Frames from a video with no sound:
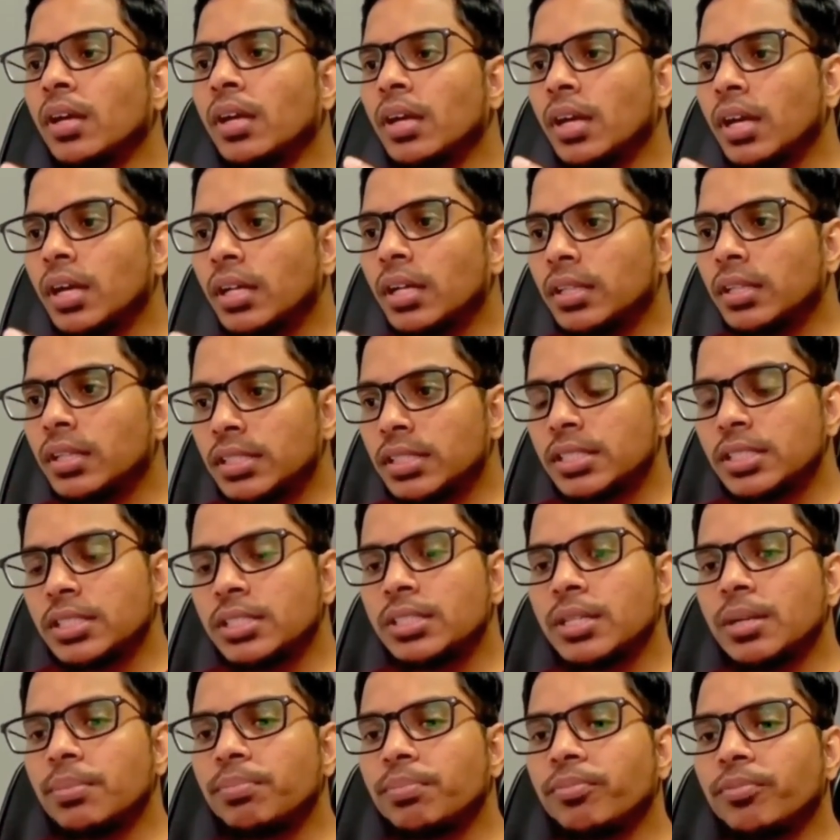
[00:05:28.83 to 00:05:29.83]
the
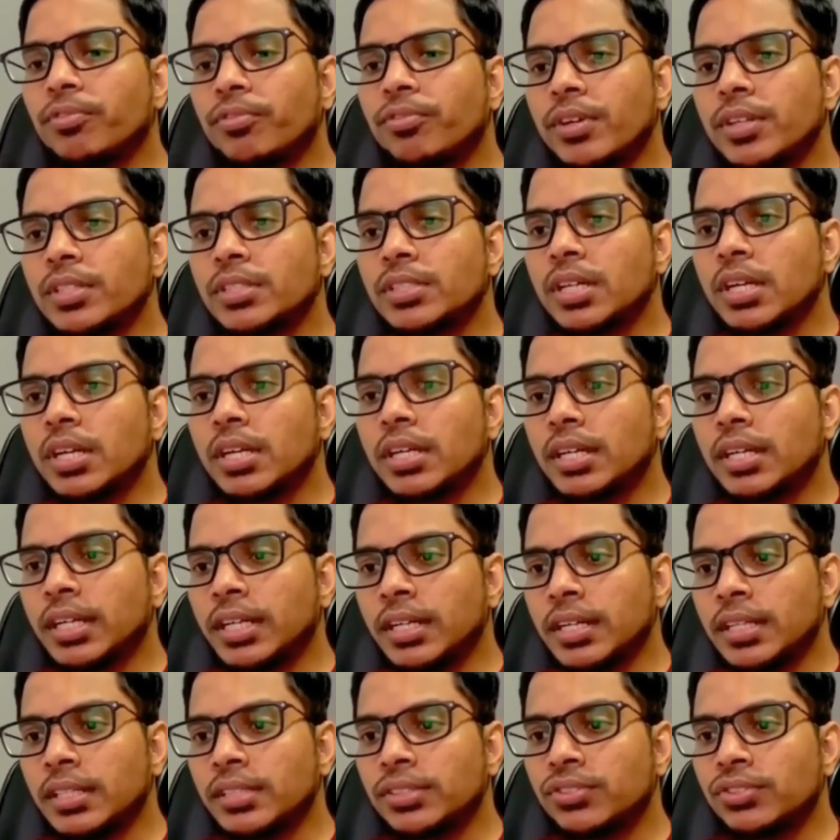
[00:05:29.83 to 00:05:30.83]
system first
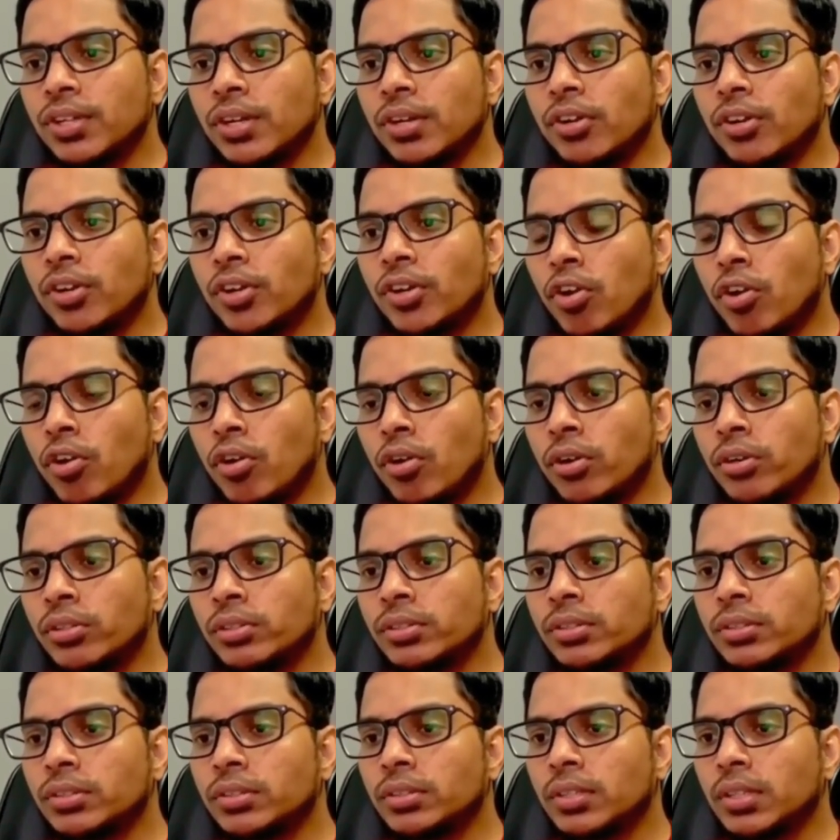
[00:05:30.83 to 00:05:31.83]
triggers the
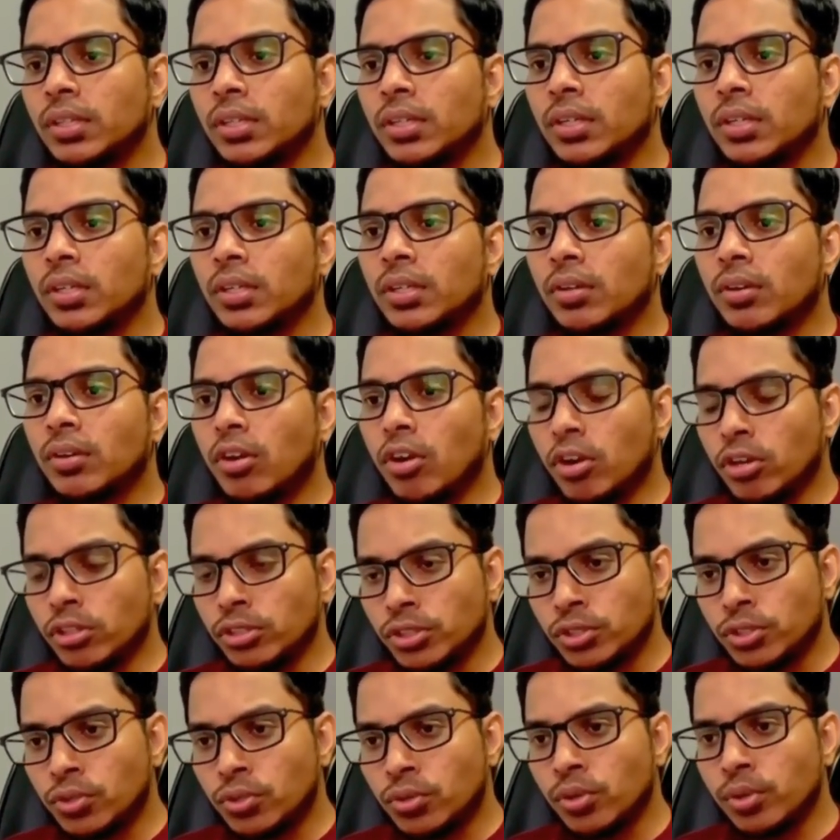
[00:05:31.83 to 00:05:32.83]
horns, horn
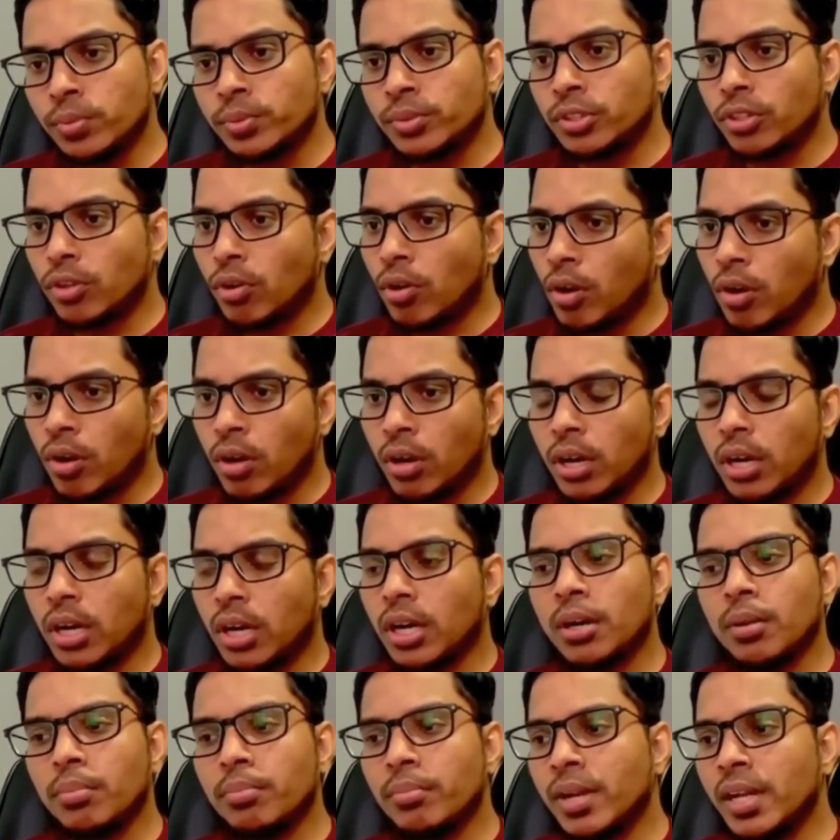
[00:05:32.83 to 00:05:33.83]
strobes or
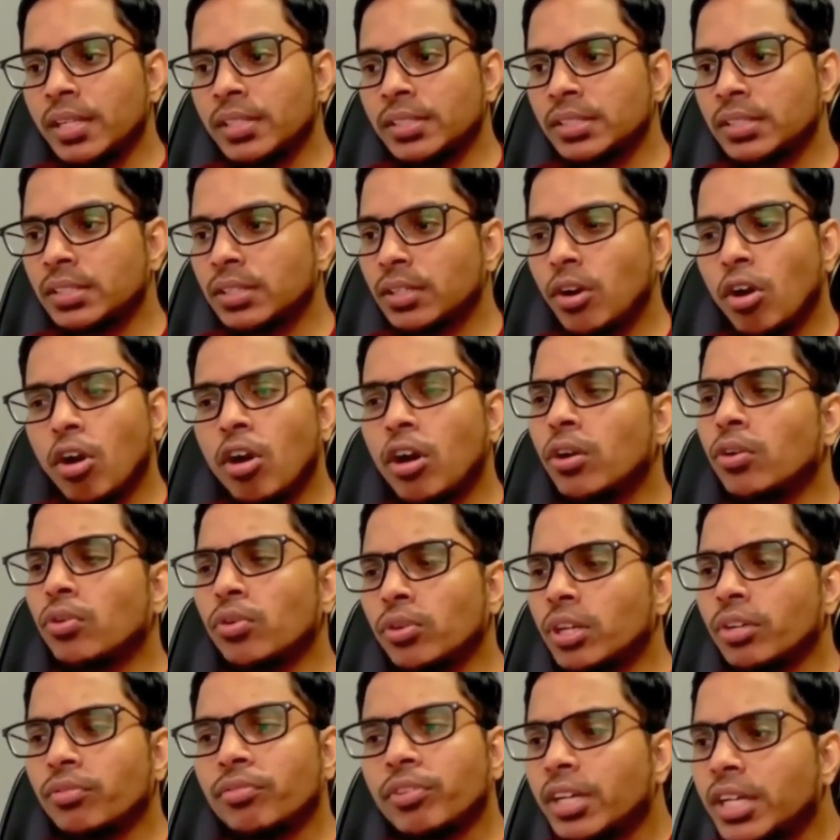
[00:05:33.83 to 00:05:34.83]
bells or
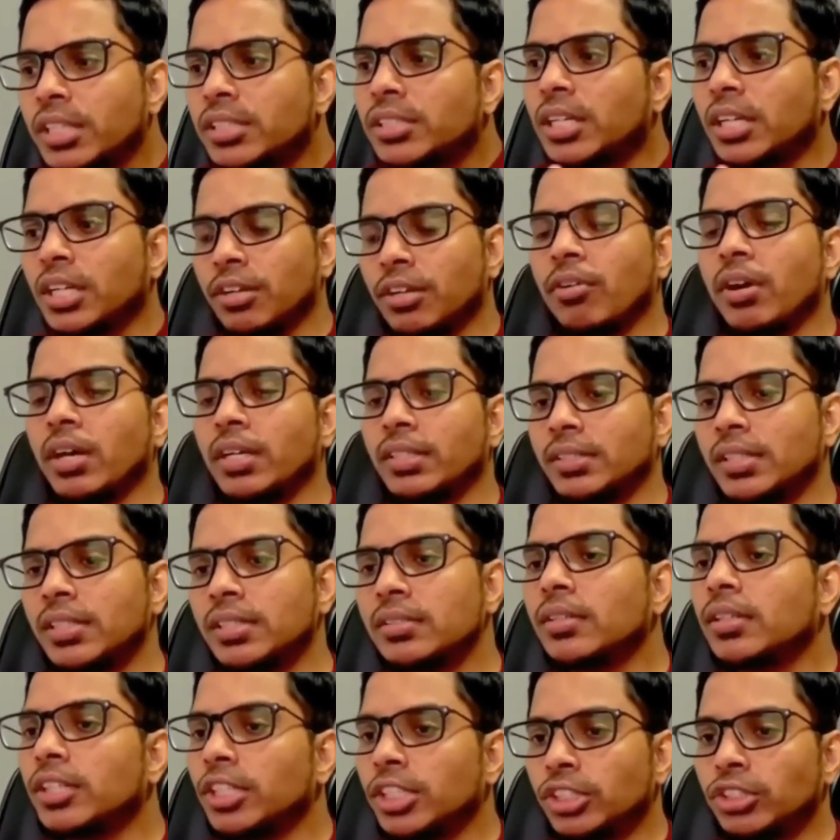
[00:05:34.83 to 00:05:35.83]
notification devices,
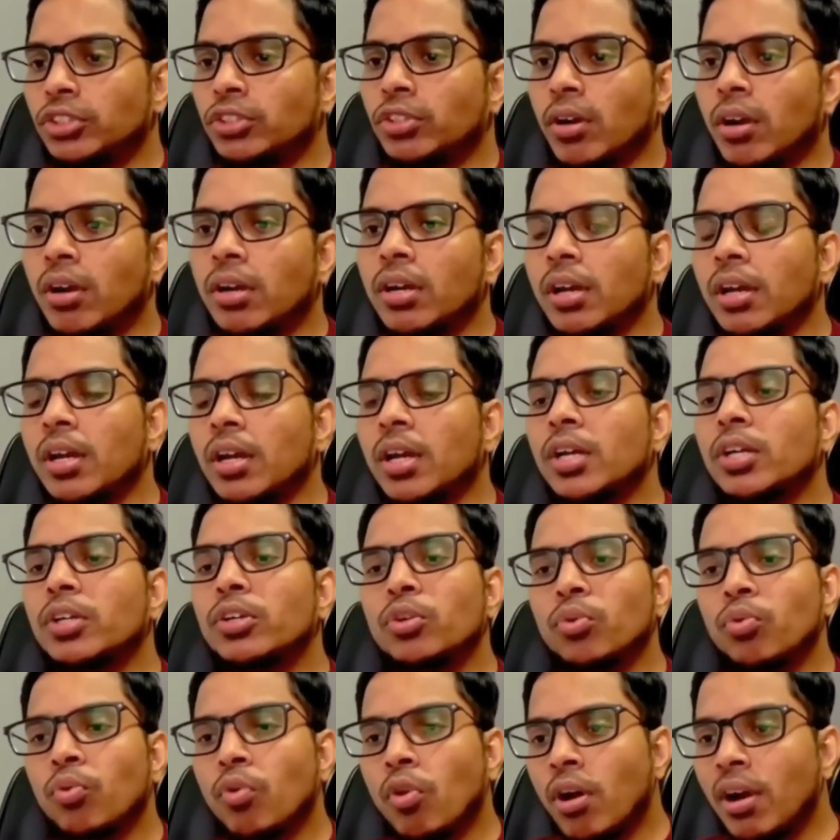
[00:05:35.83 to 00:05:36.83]
in short, to
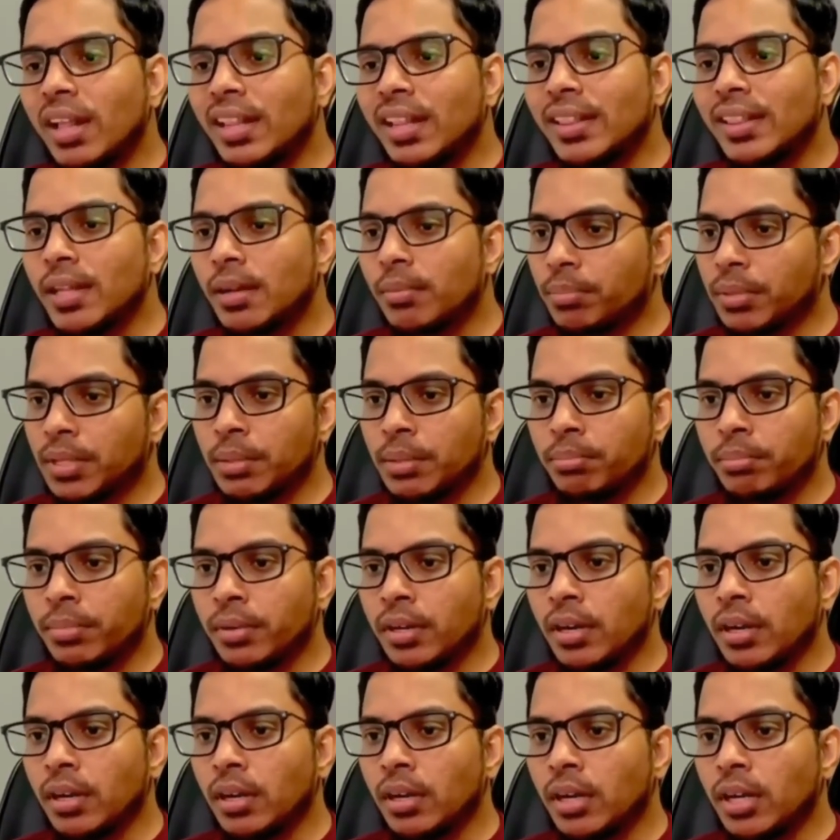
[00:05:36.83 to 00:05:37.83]
warn the
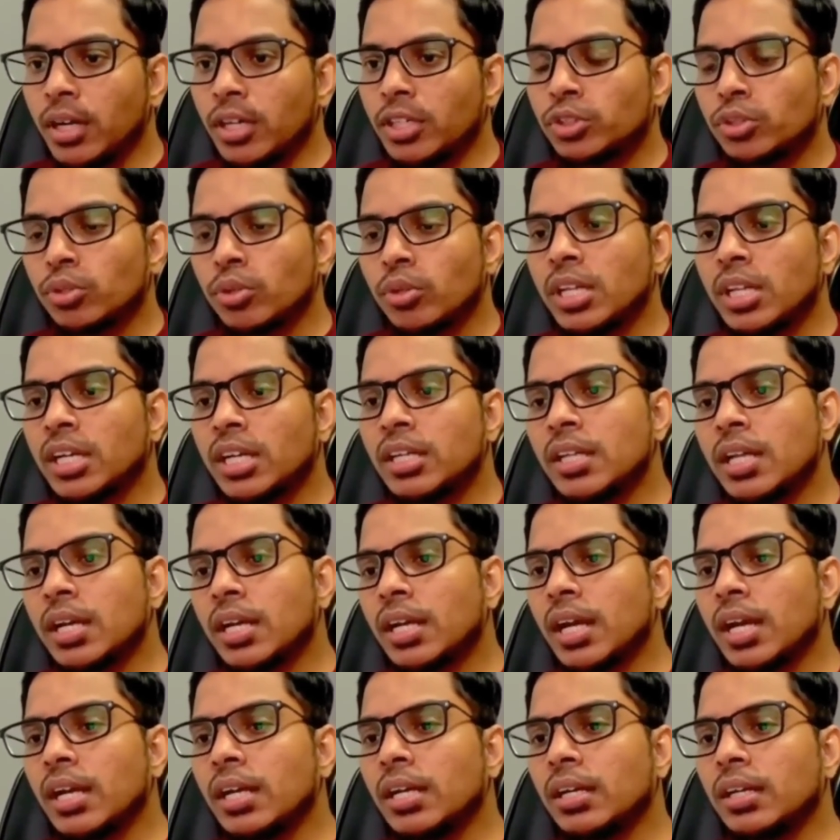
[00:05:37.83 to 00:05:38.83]
people so that they
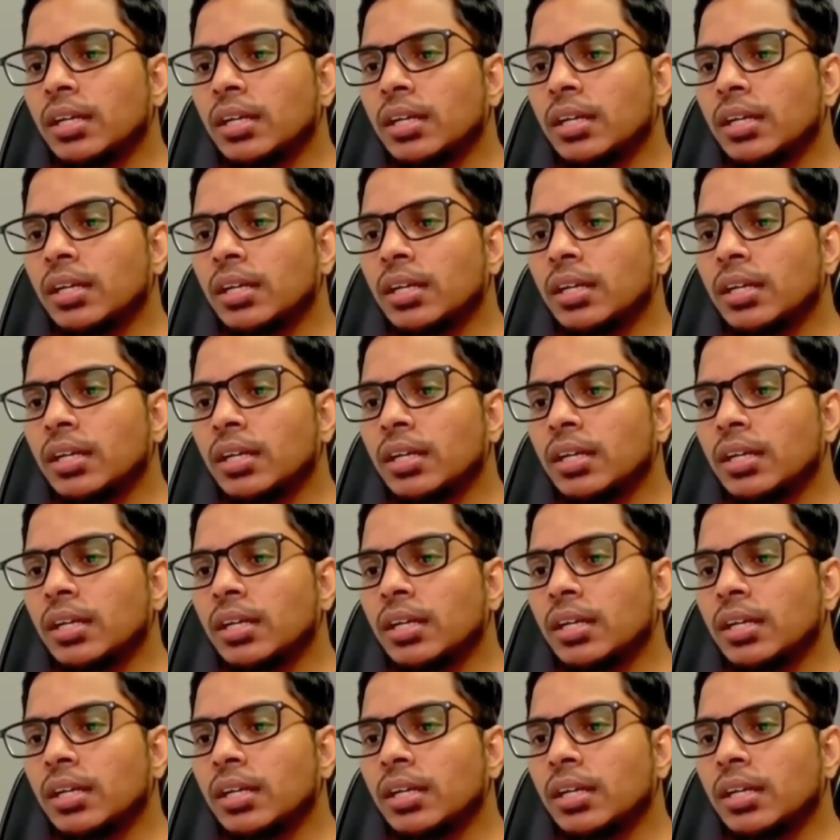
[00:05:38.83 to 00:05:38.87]
can